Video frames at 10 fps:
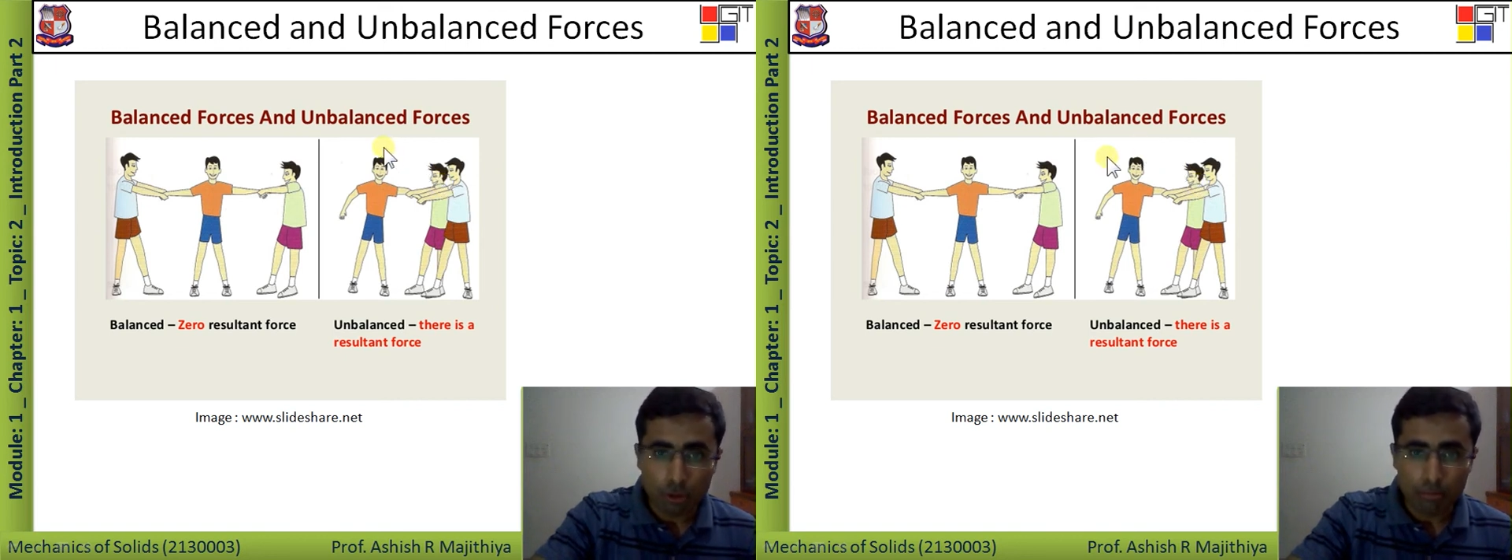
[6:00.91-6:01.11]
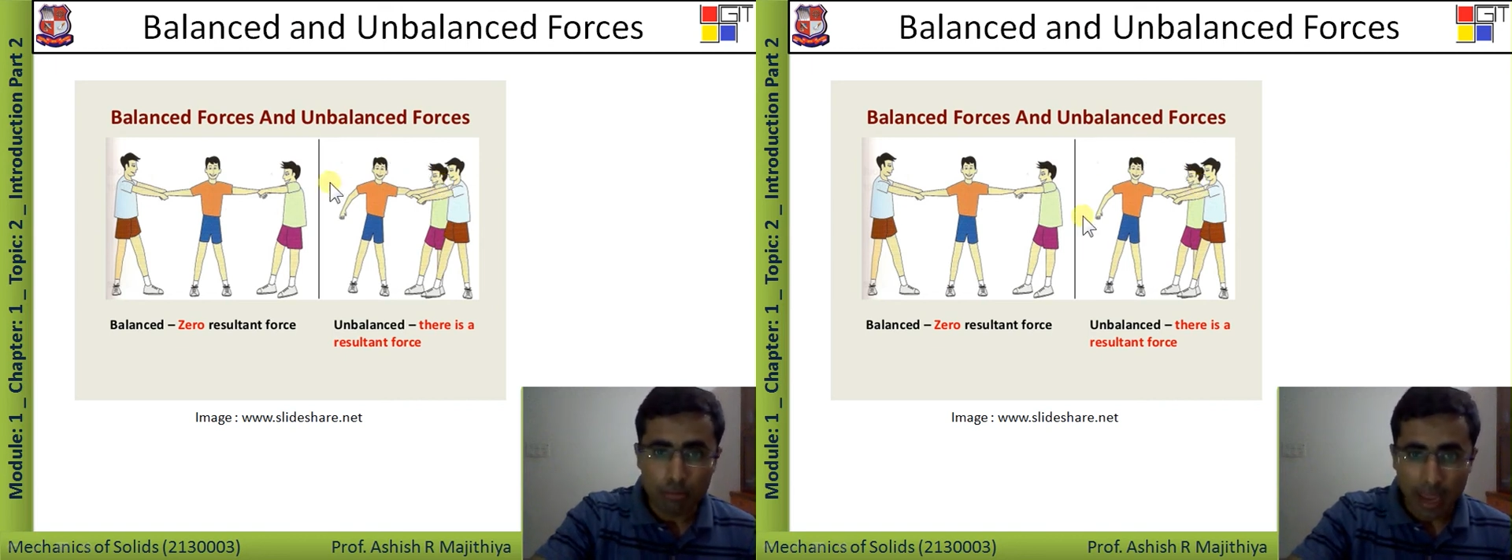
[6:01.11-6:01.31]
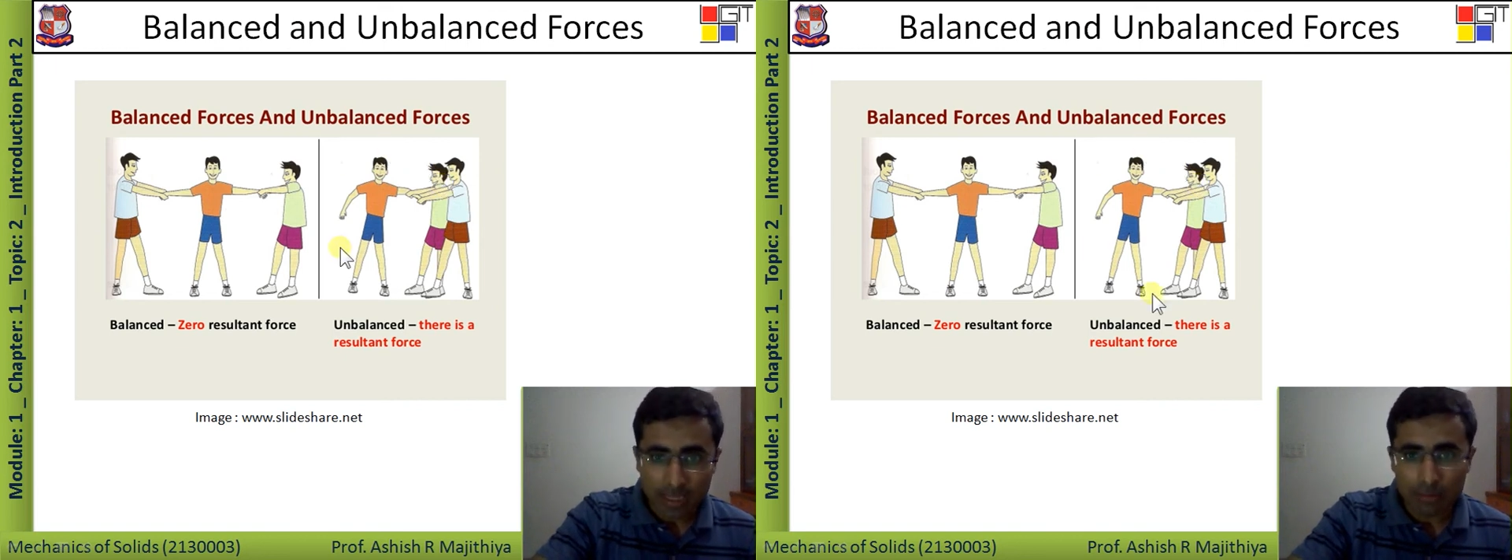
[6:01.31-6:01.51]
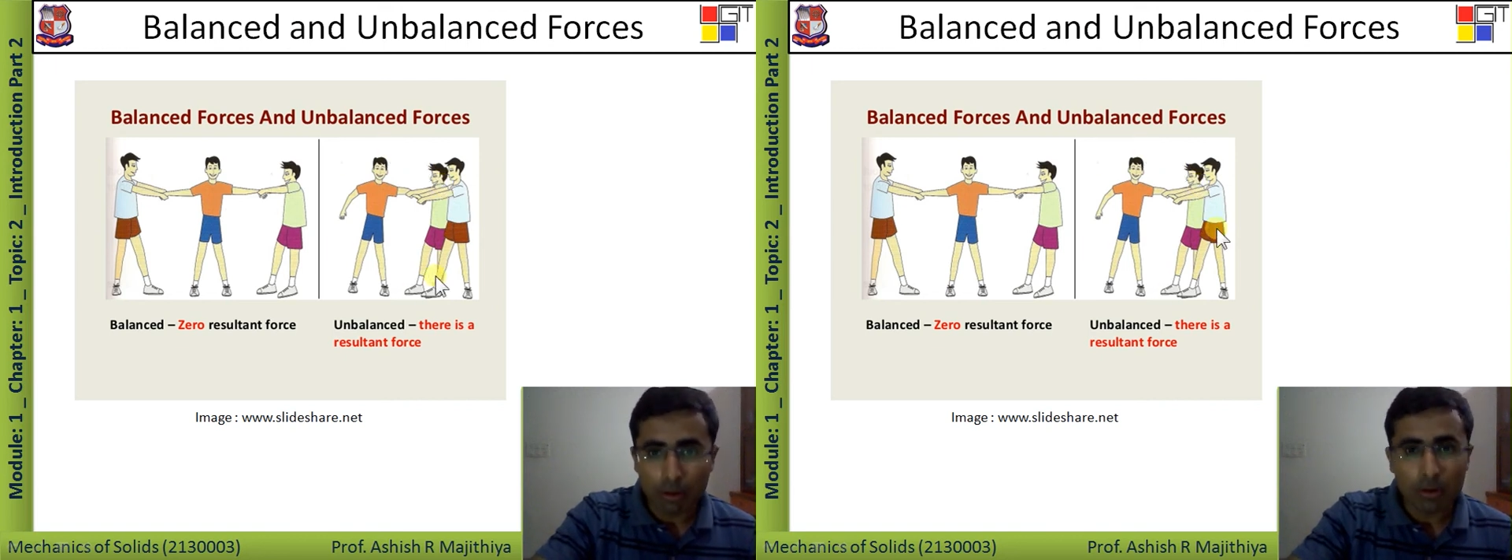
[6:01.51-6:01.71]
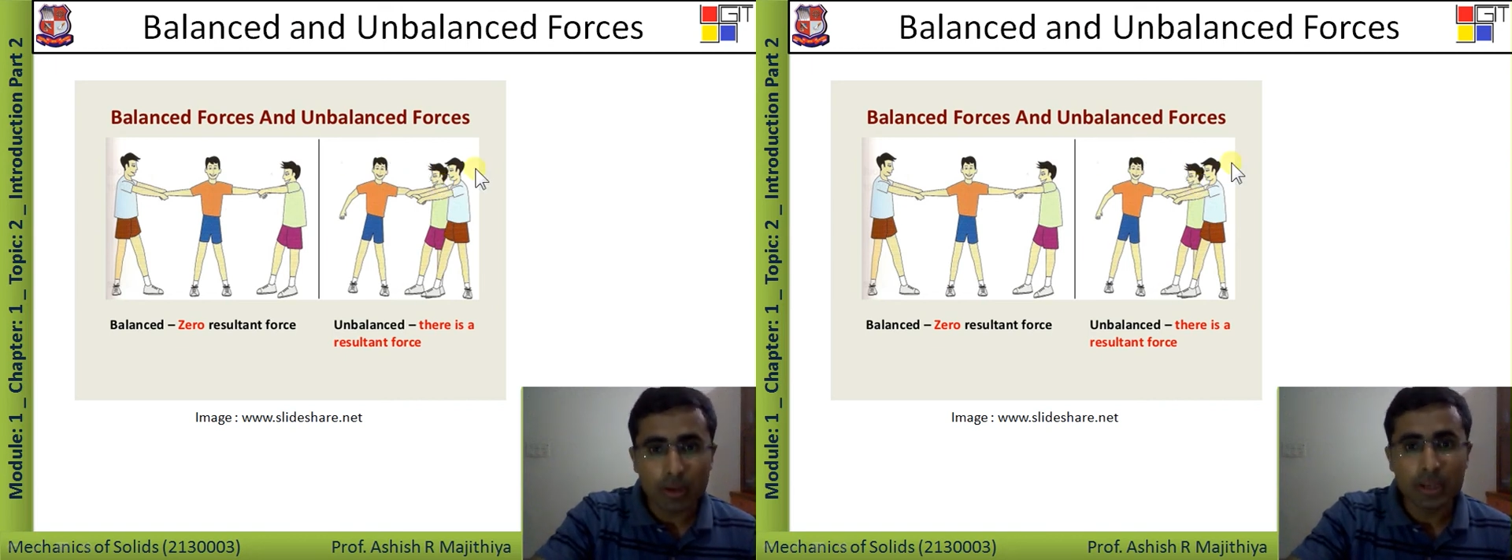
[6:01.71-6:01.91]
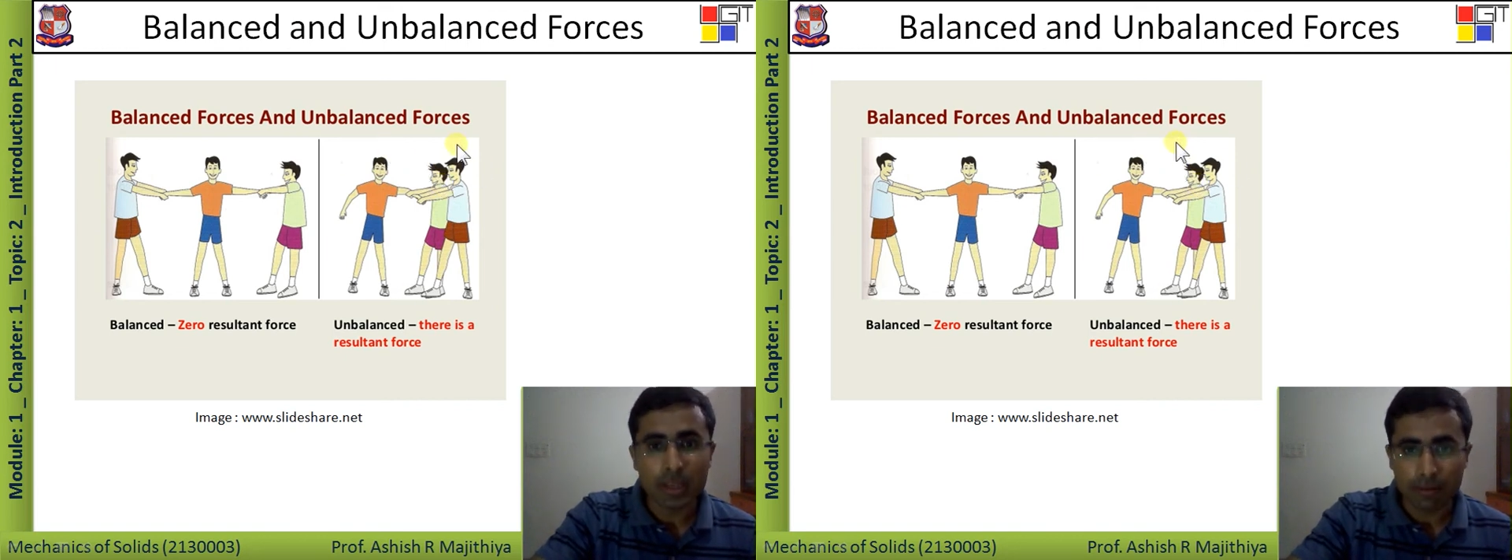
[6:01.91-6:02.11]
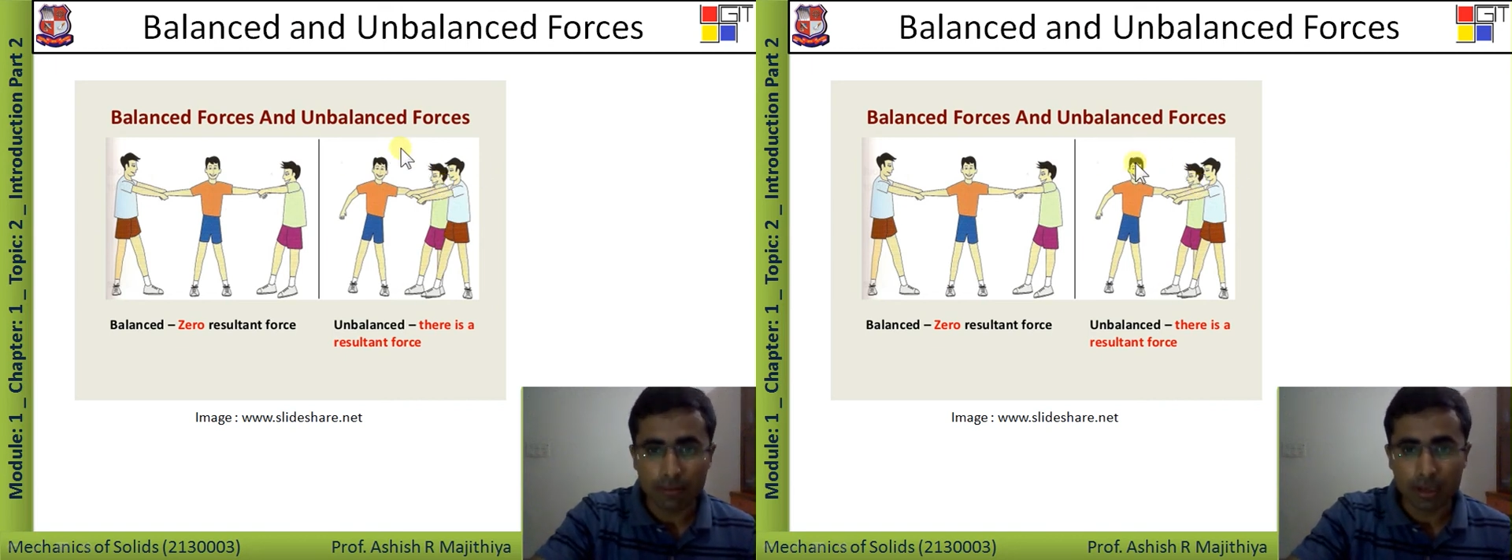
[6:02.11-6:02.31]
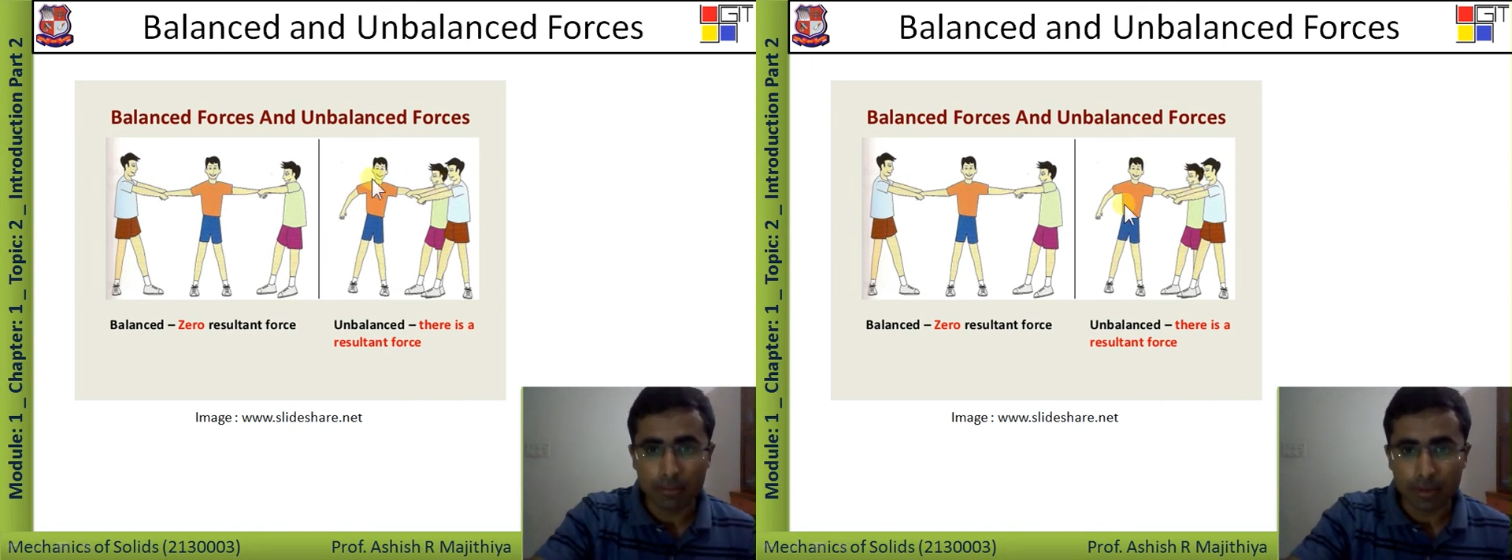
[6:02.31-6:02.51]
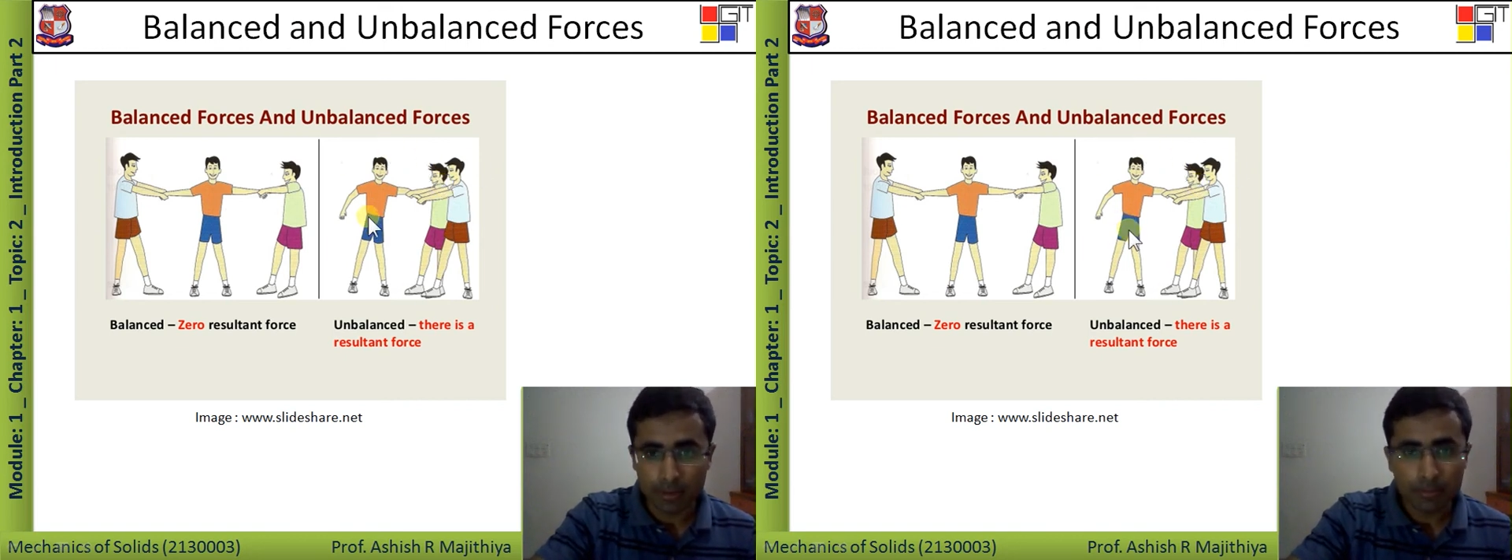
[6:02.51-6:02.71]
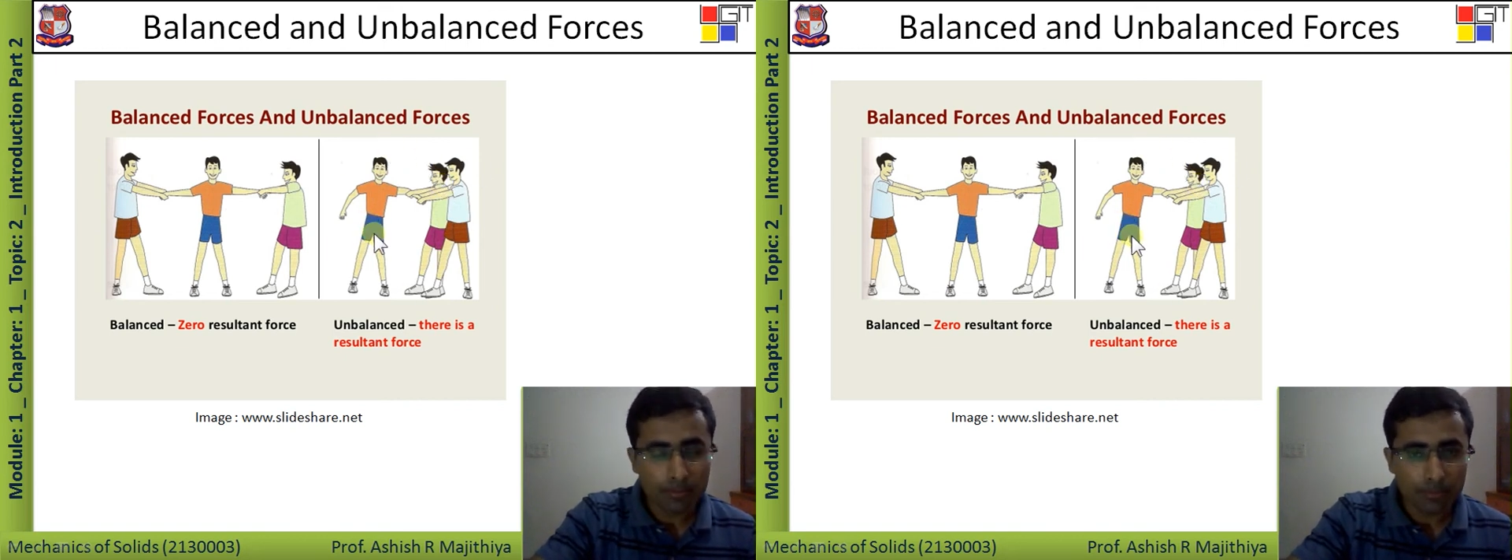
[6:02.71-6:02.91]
to make the body in equilibrium,